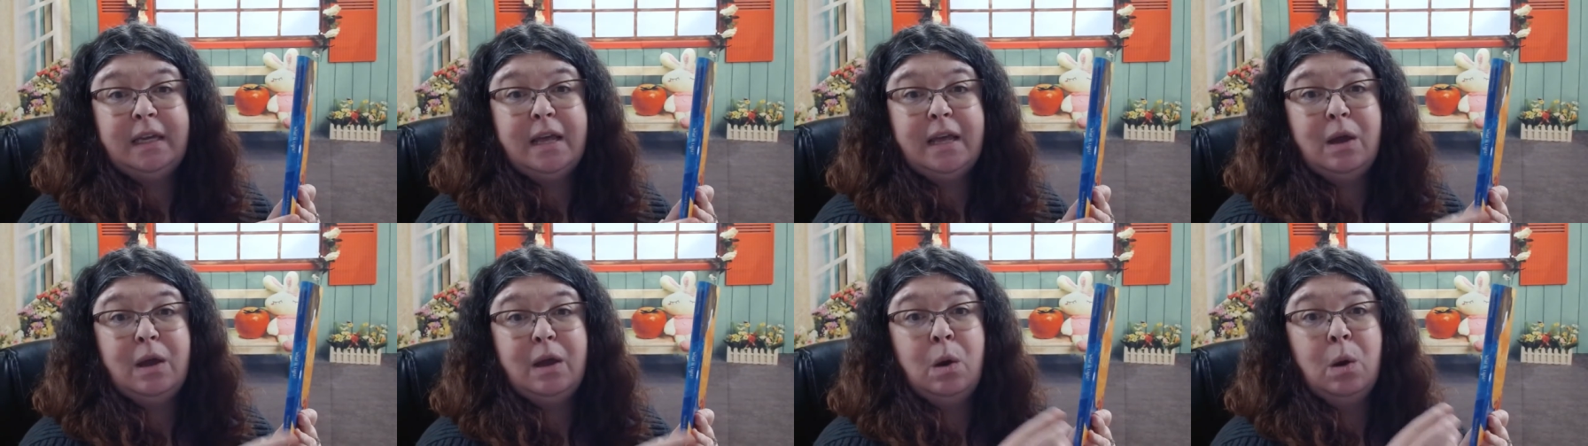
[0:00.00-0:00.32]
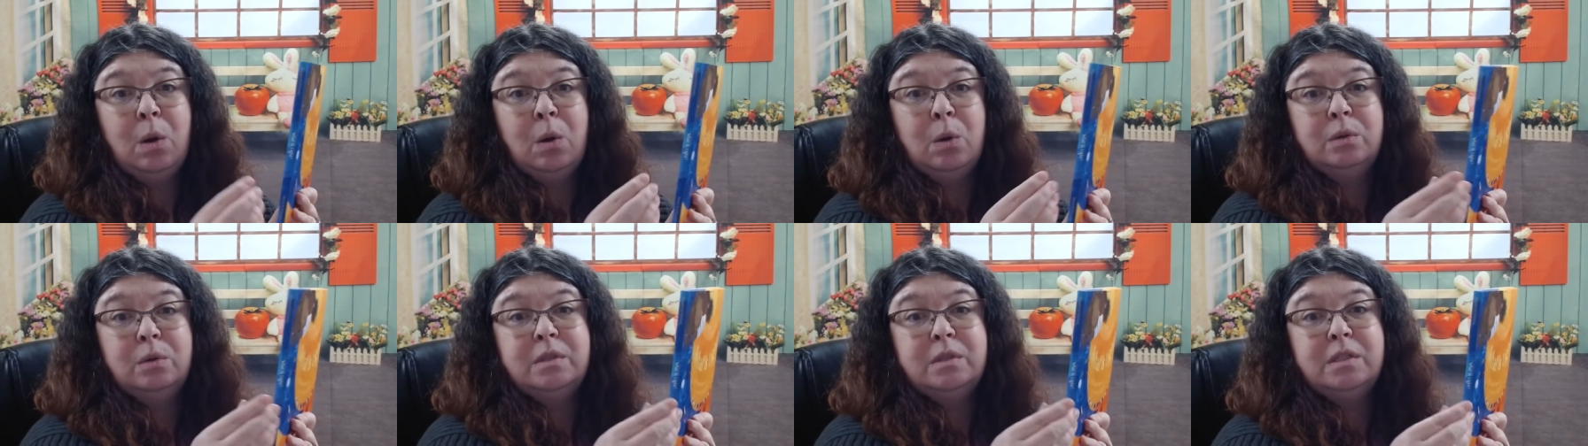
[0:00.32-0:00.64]
It
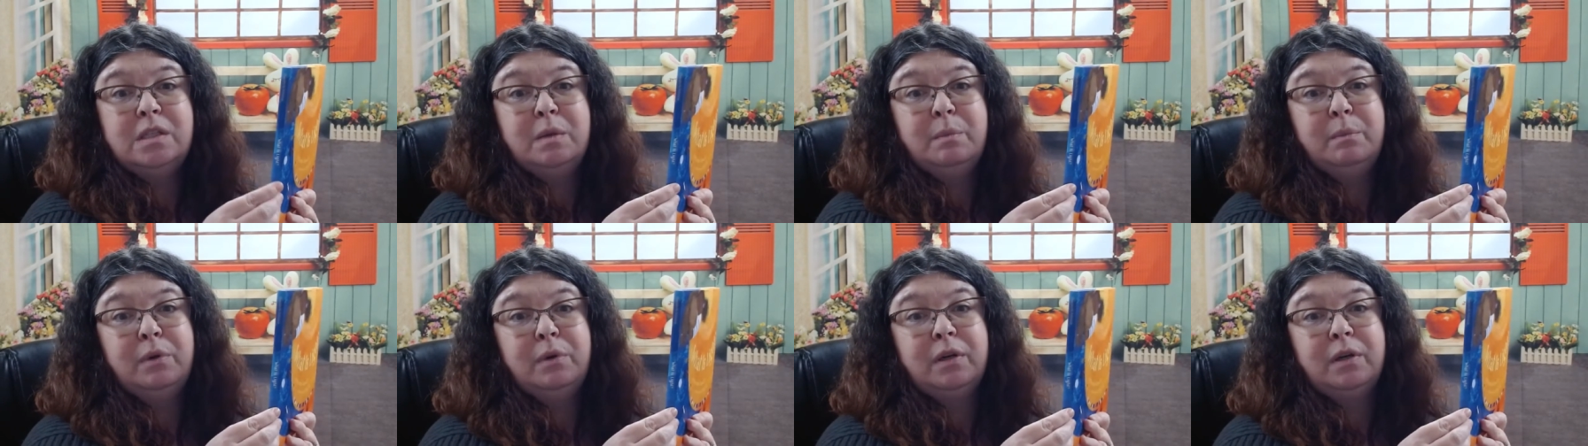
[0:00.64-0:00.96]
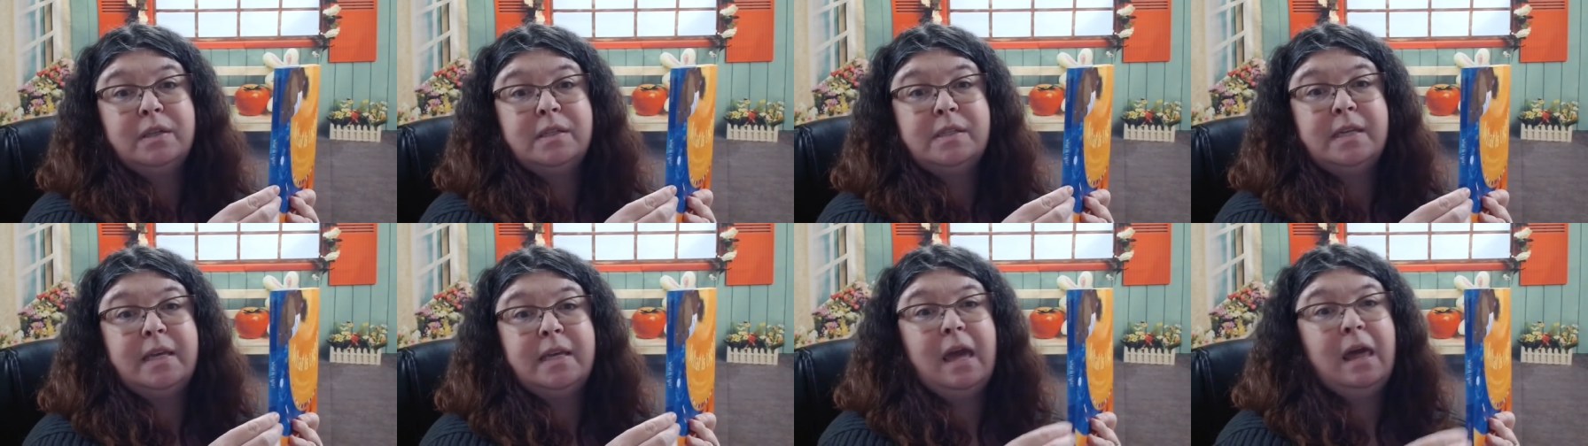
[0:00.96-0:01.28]
holds the
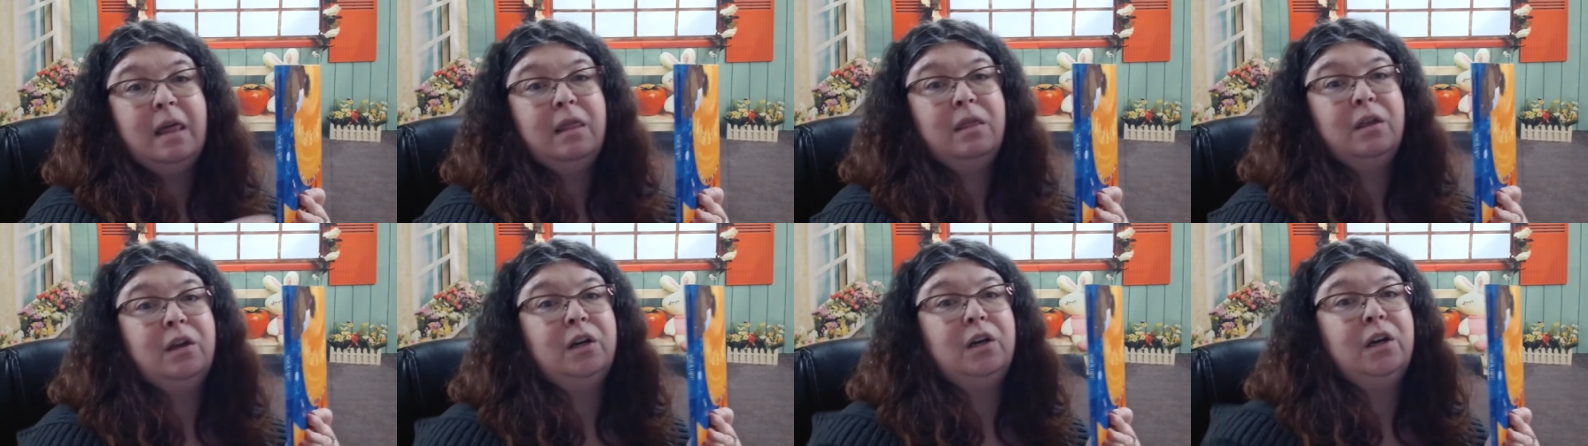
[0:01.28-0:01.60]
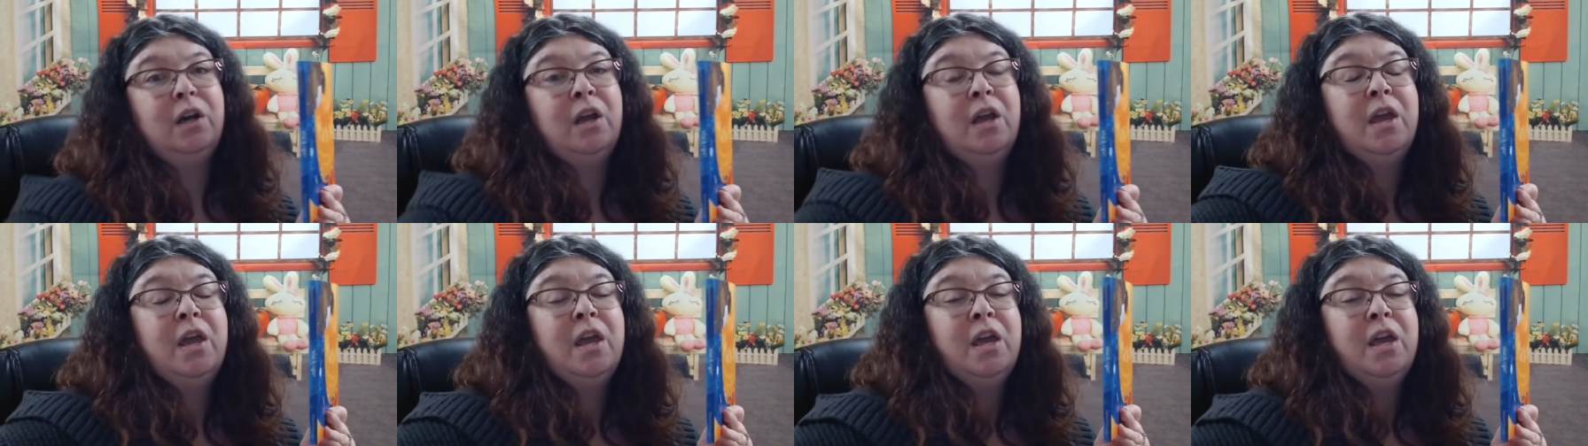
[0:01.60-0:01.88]
book together,